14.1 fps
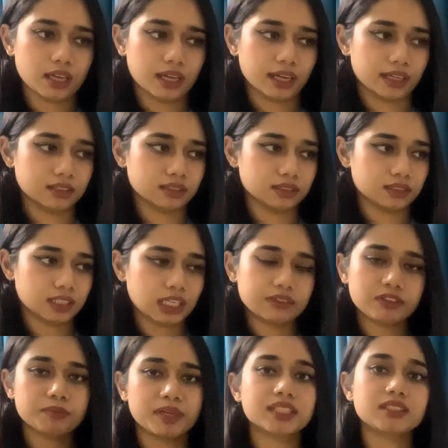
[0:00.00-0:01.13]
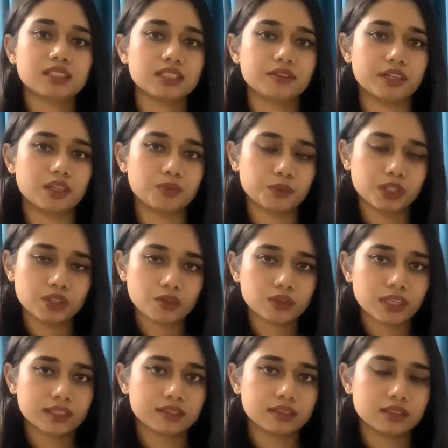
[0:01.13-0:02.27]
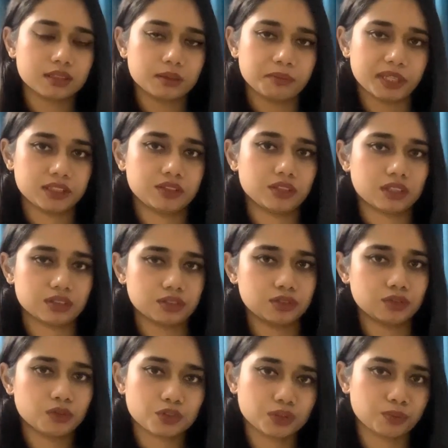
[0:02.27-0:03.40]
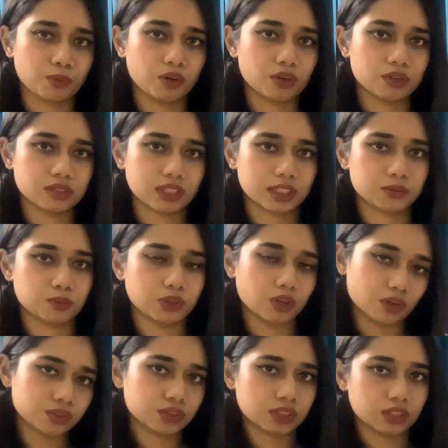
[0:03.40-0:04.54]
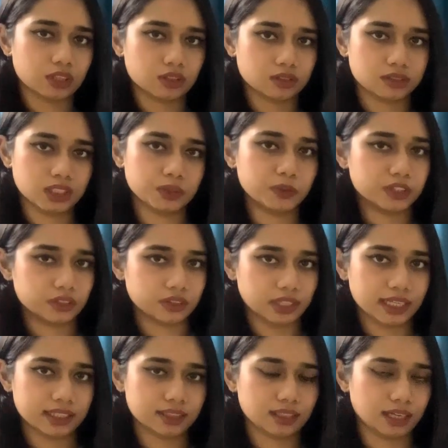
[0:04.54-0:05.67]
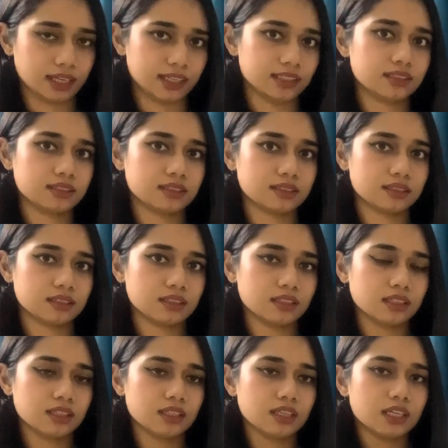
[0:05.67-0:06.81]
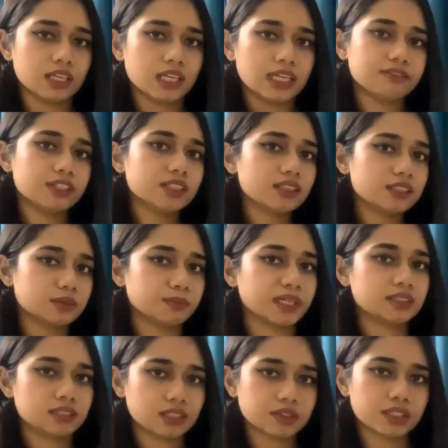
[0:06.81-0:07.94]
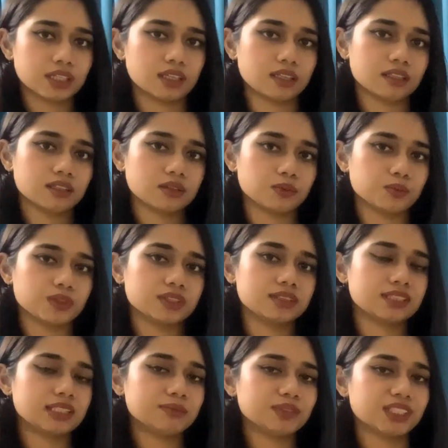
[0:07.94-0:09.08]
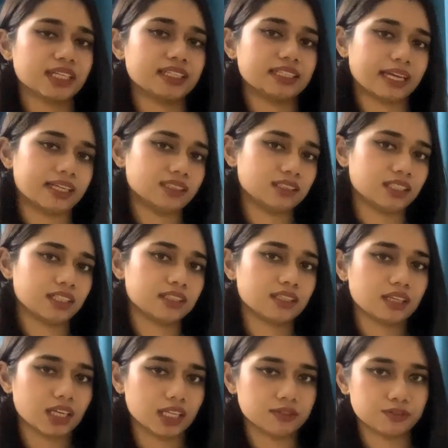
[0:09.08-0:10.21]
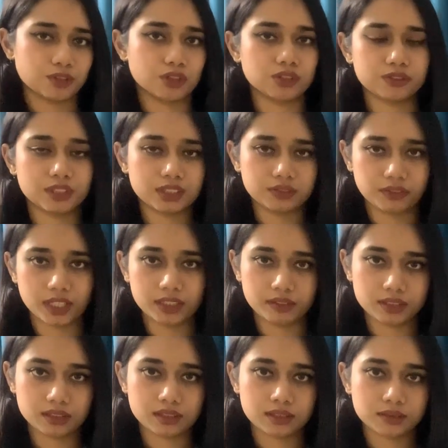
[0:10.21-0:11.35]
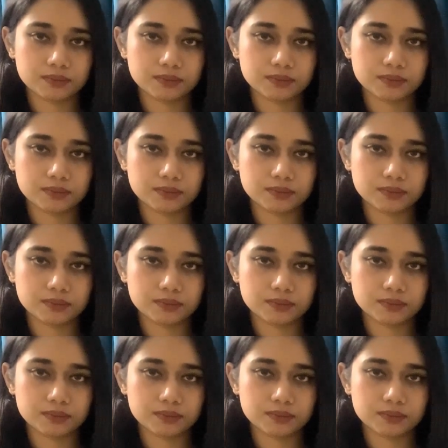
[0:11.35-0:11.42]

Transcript: And even bacteria, we know that bacteria are so small that we also cannot see with our naked eyes. Even this bacteria will seem gigantic in front of this virus.